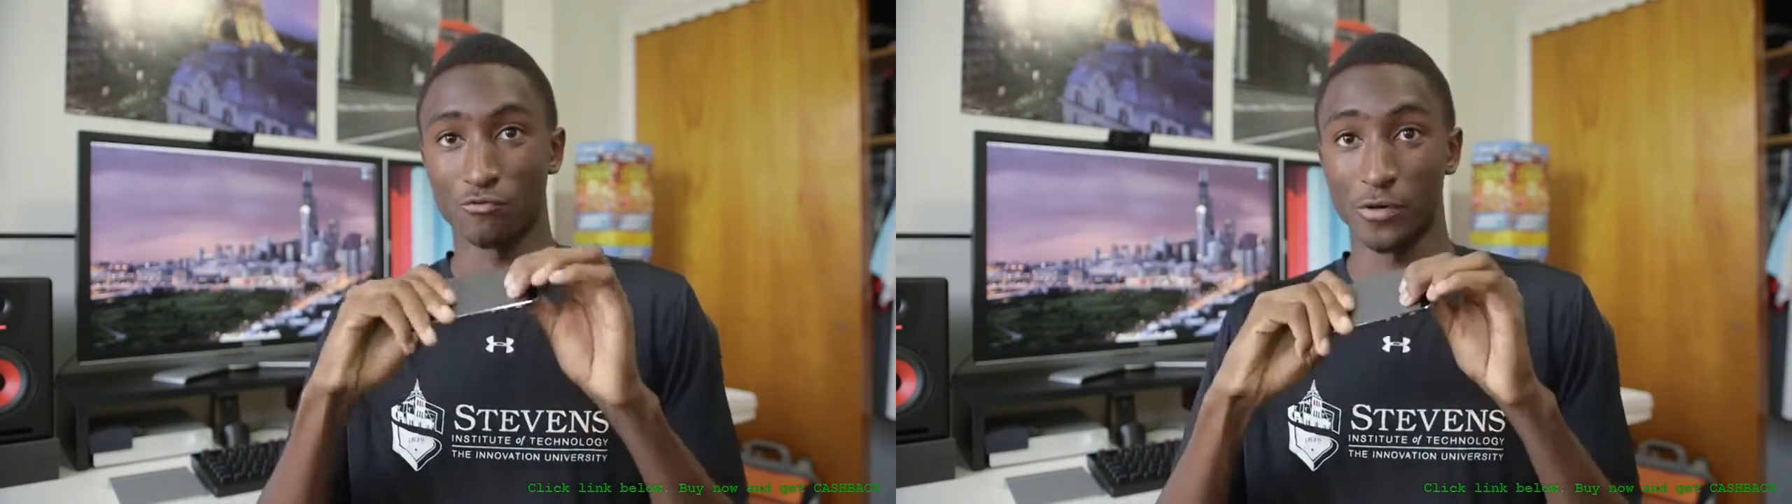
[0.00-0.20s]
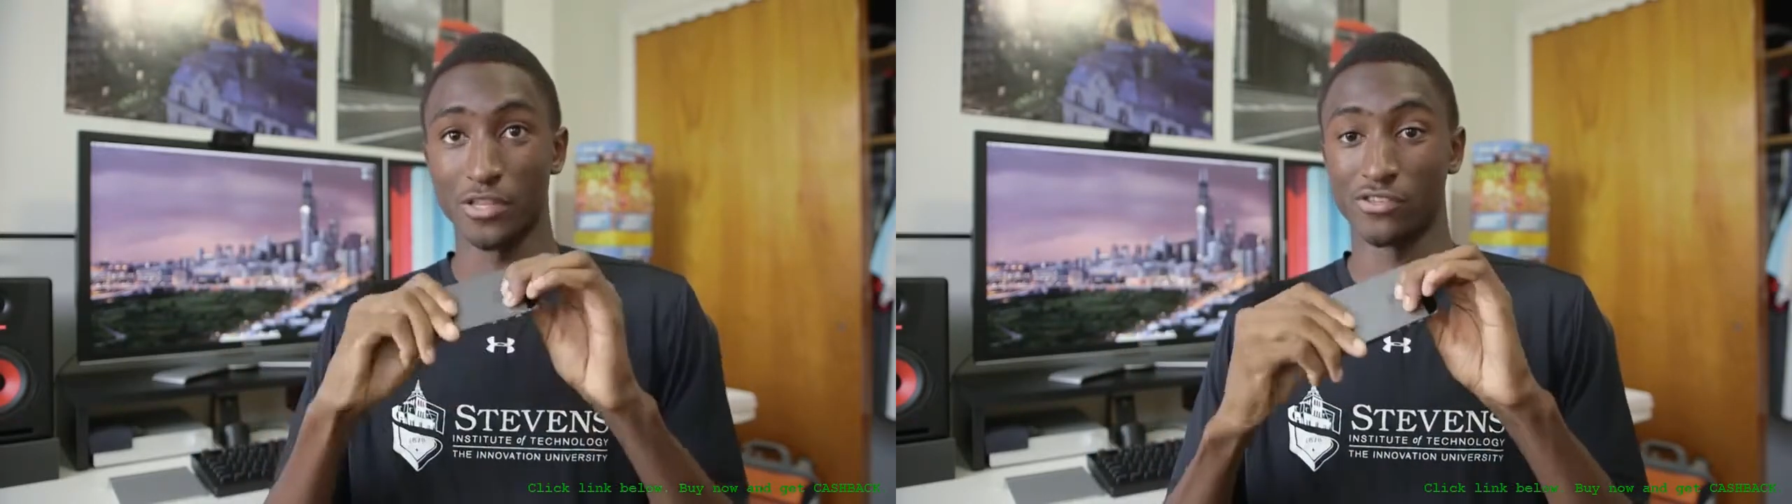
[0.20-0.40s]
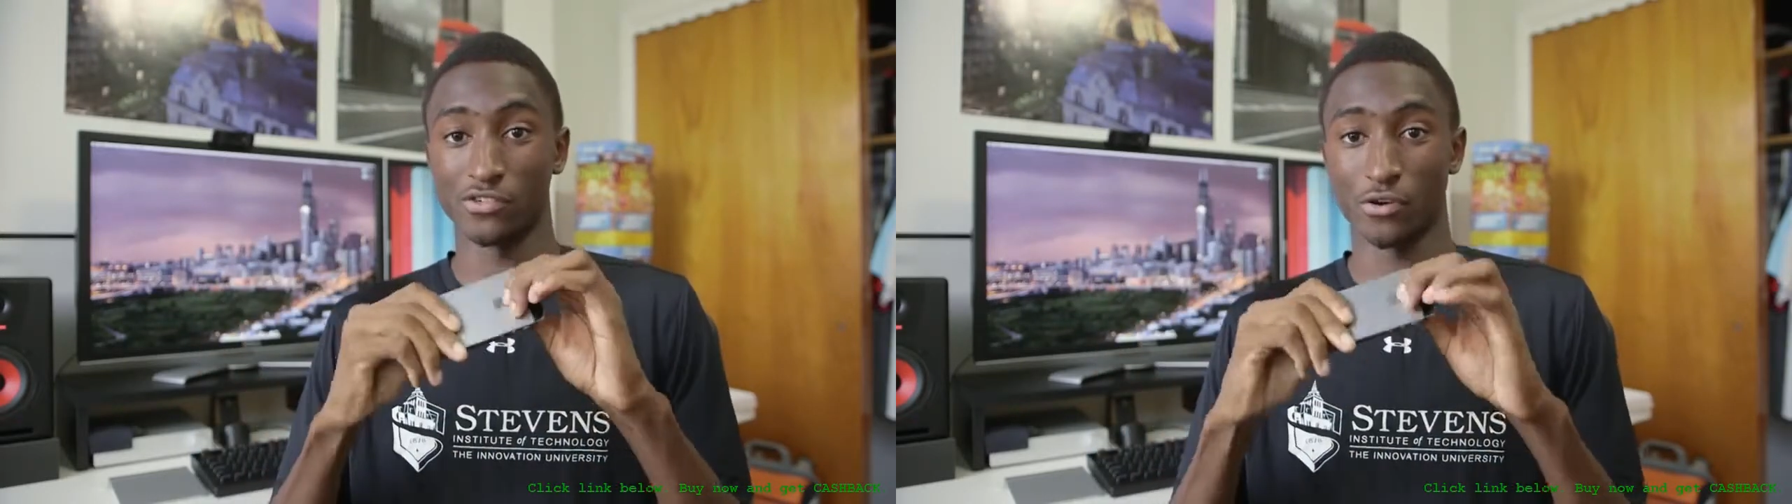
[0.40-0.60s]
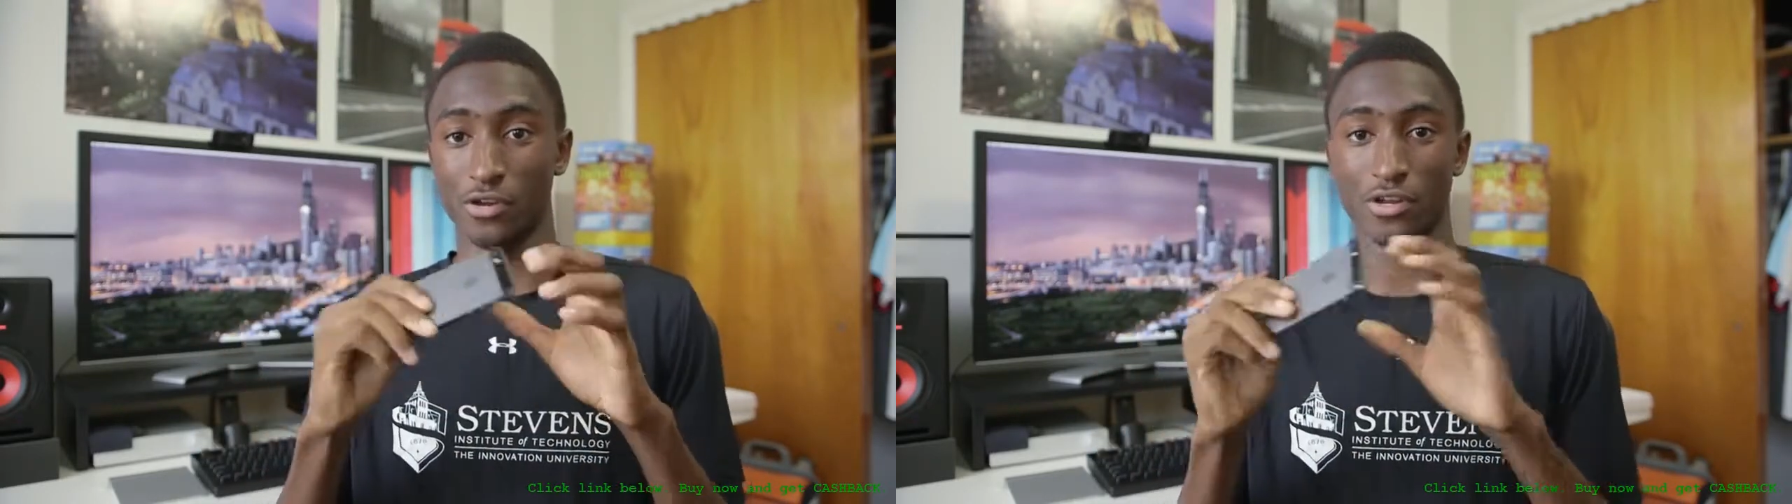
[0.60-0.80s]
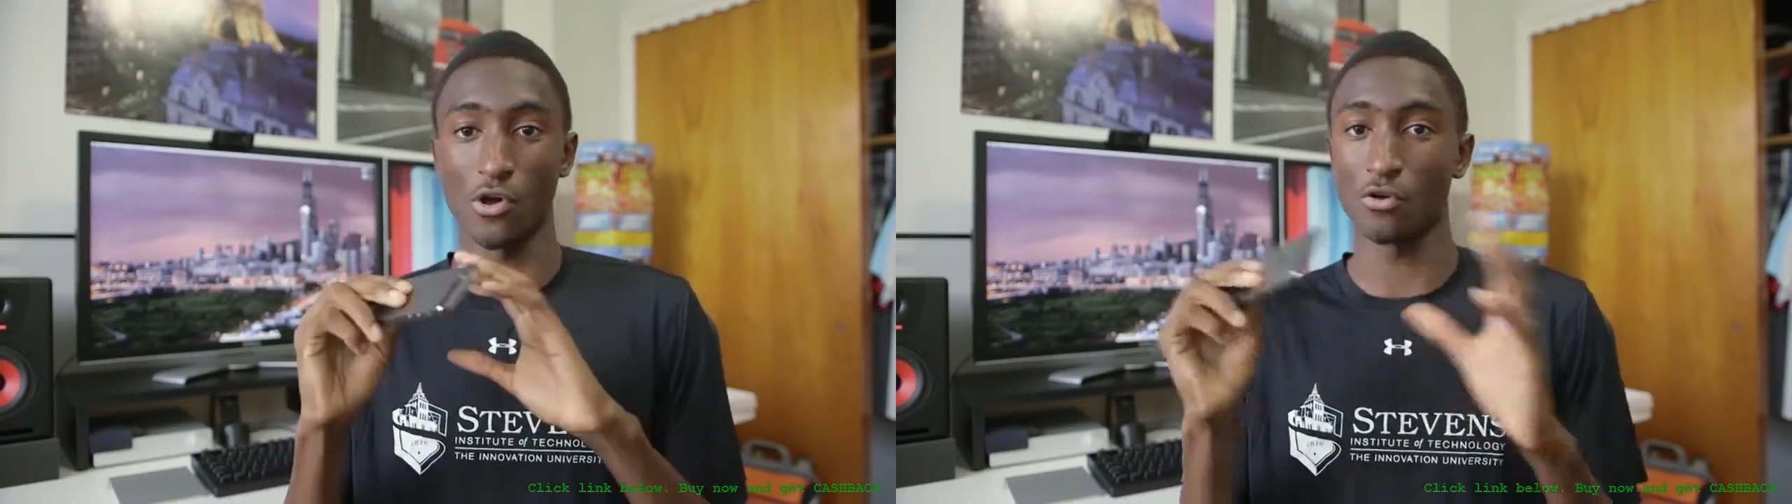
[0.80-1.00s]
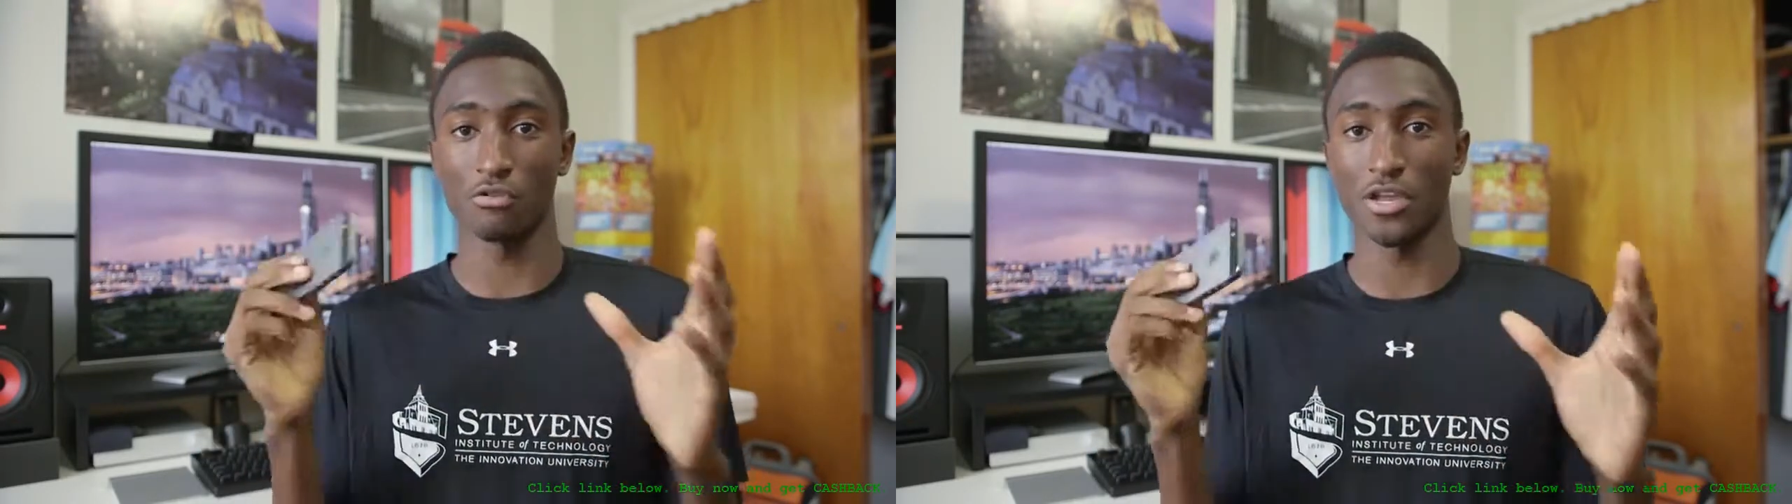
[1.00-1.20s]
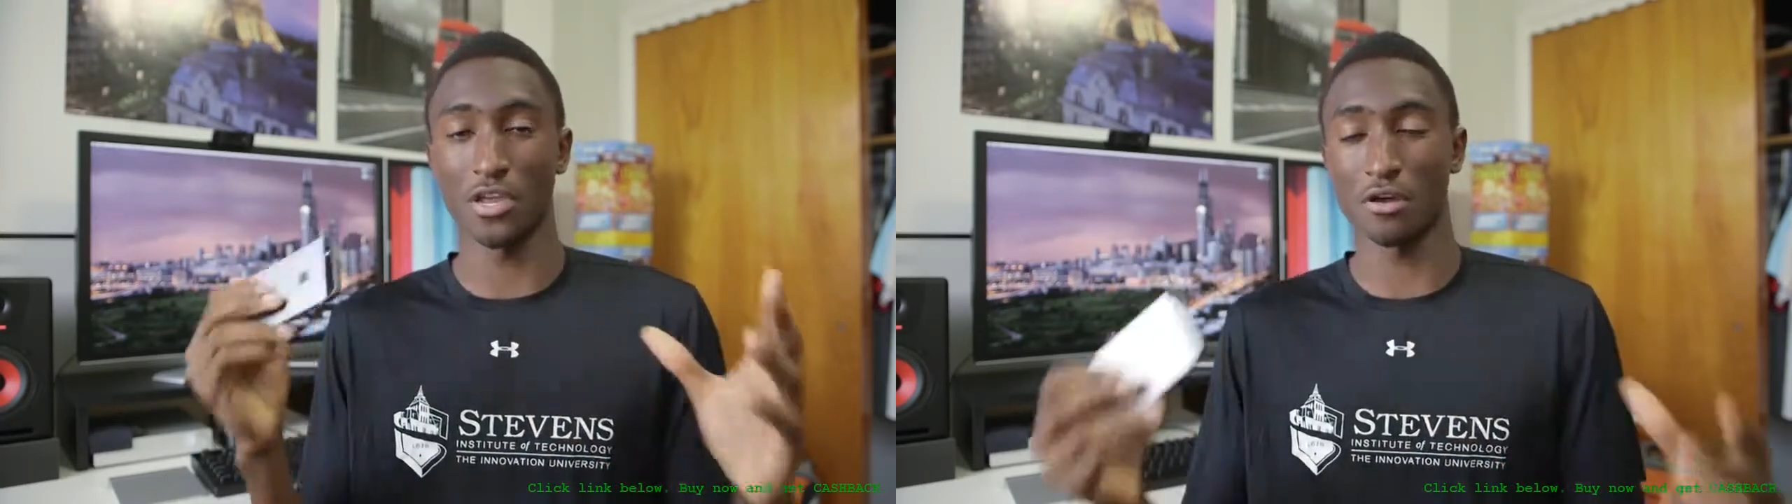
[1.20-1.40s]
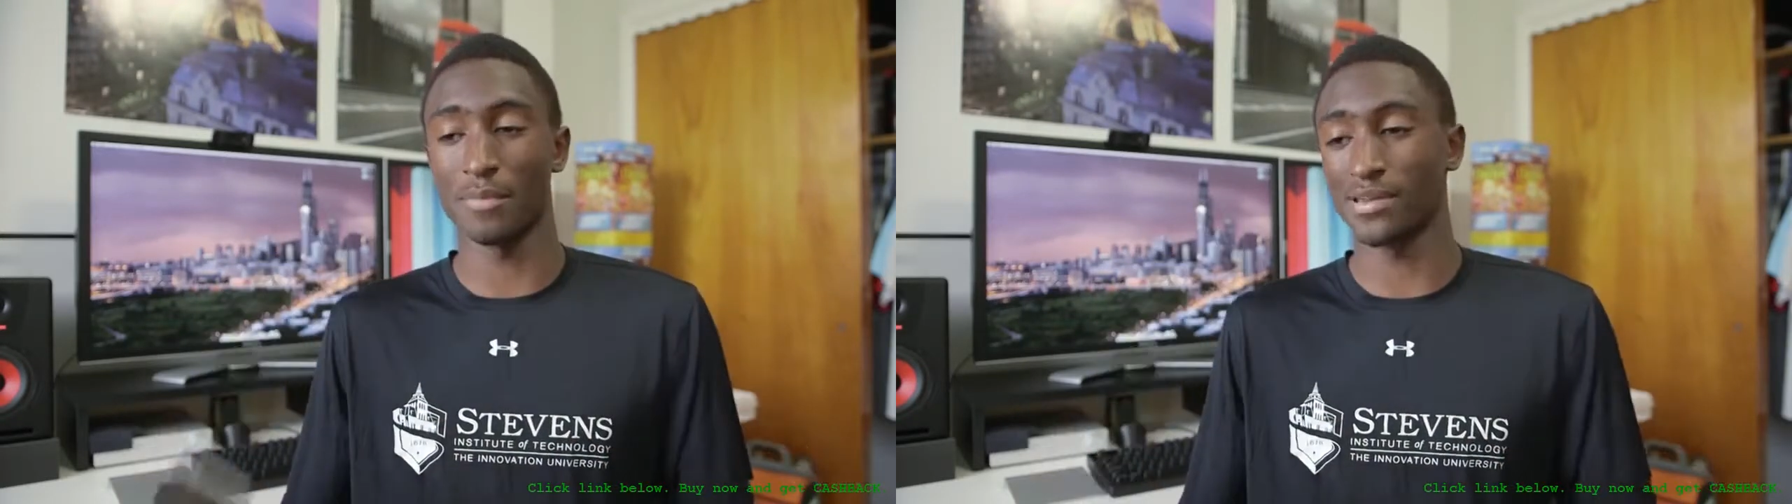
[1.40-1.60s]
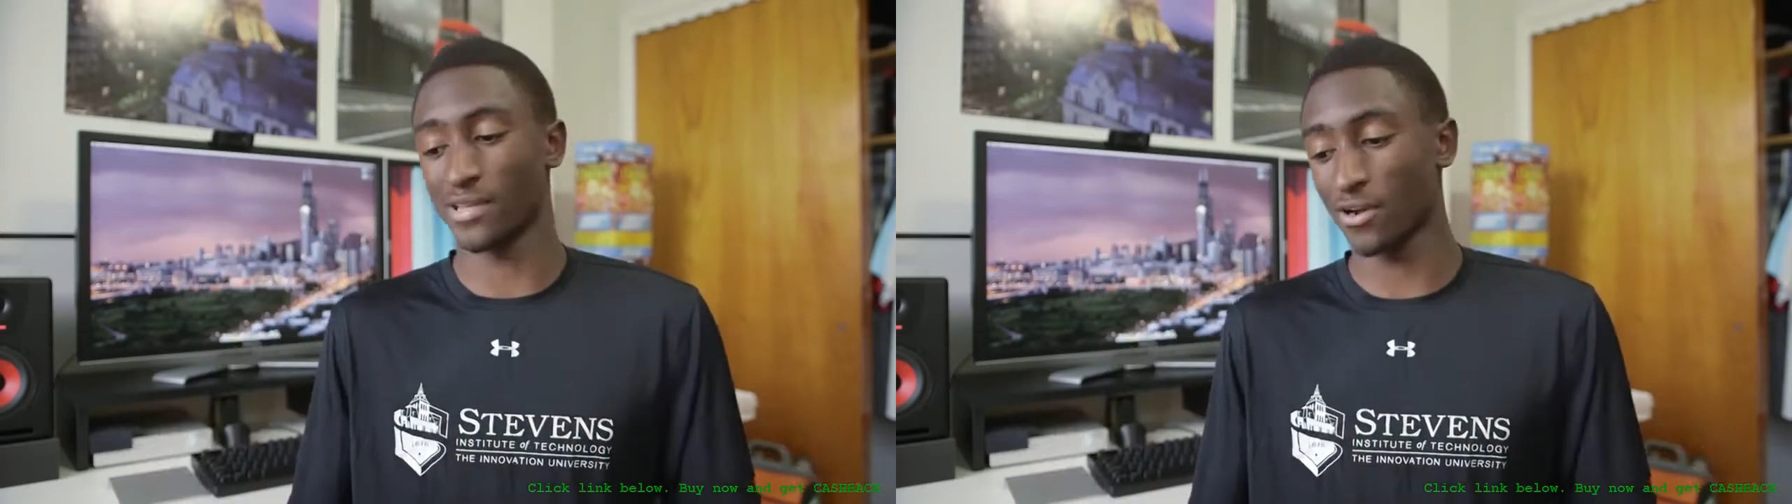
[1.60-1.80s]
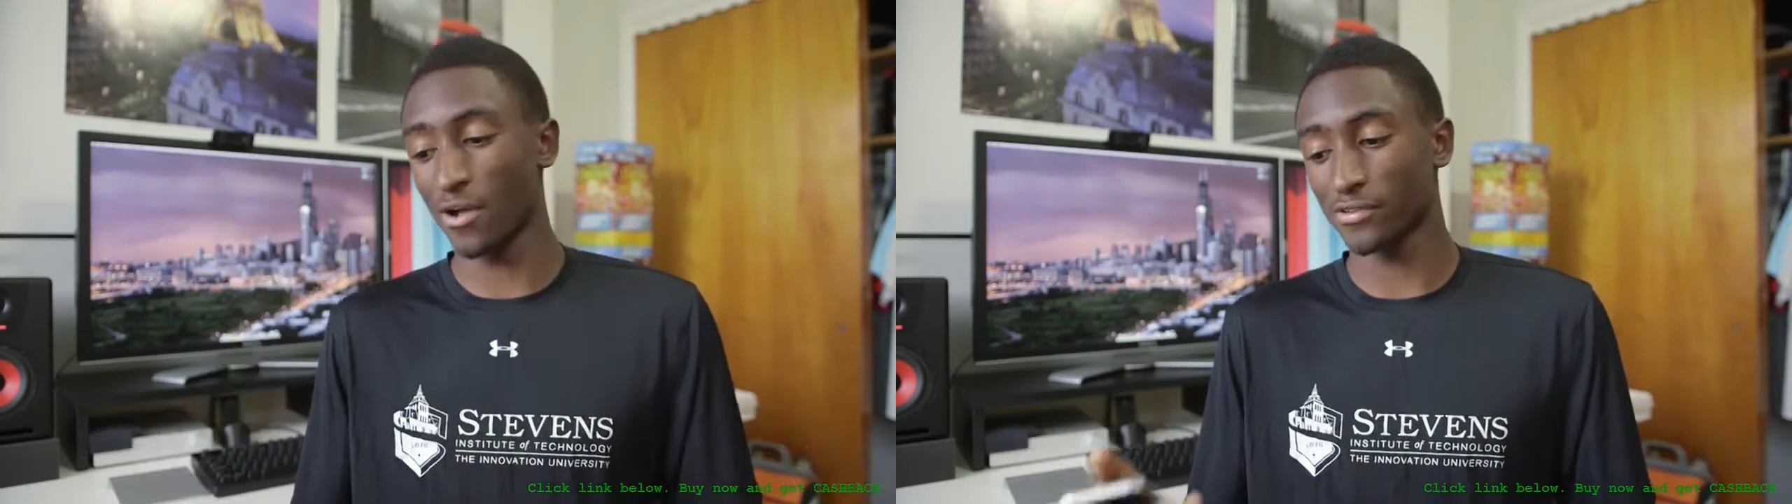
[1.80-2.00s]
really sturdy, no creaking or
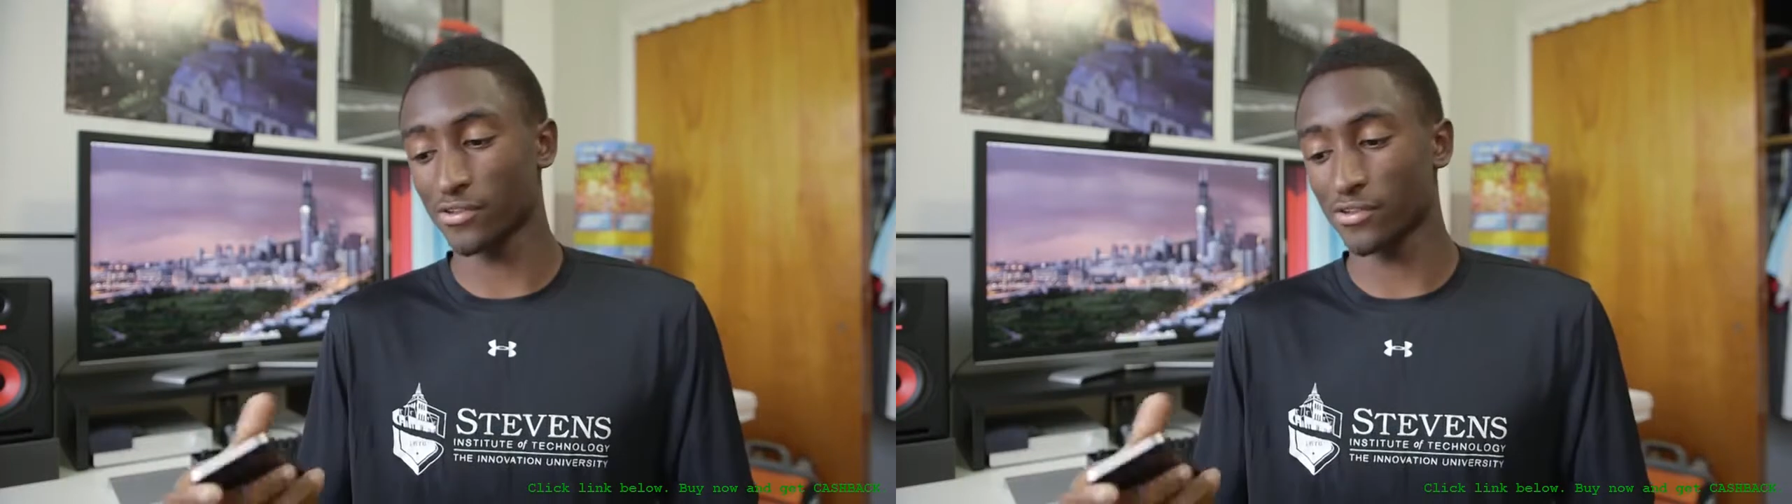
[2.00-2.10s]
bending at all.